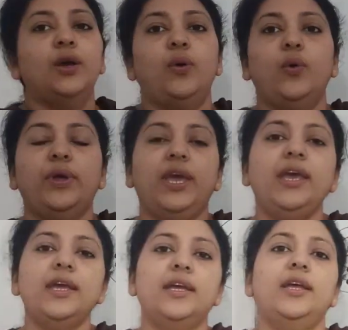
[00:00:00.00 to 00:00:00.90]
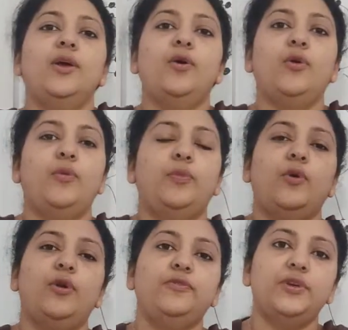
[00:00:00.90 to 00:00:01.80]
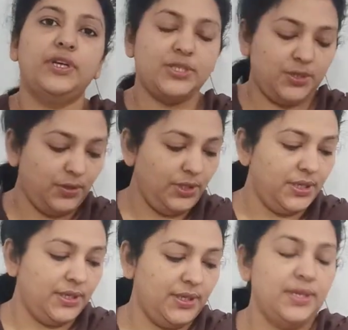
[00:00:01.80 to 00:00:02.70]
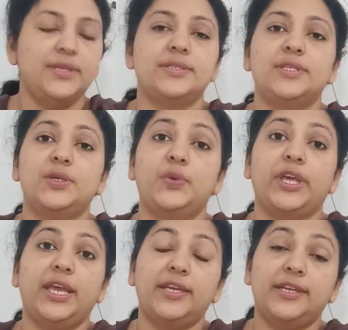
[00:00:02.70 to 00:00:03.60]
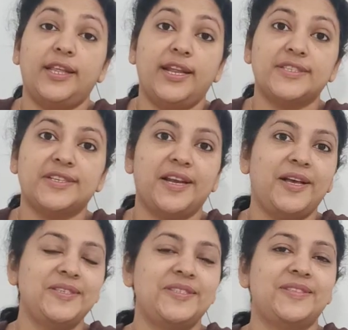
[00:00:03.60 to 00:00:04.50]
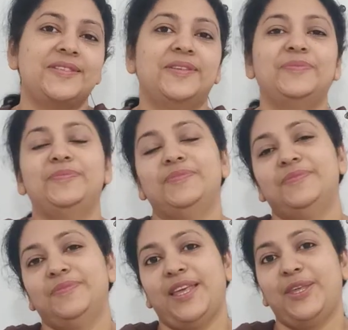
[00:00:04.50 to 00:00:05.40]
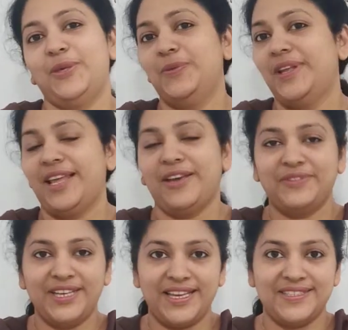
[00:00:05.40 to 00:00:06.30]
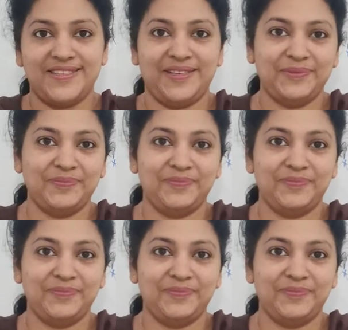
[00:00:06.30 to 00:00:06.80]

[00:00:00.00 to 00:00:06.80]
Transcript: Okay. Hope all of you understood. See you again in the next class. Thank you and have a nice day.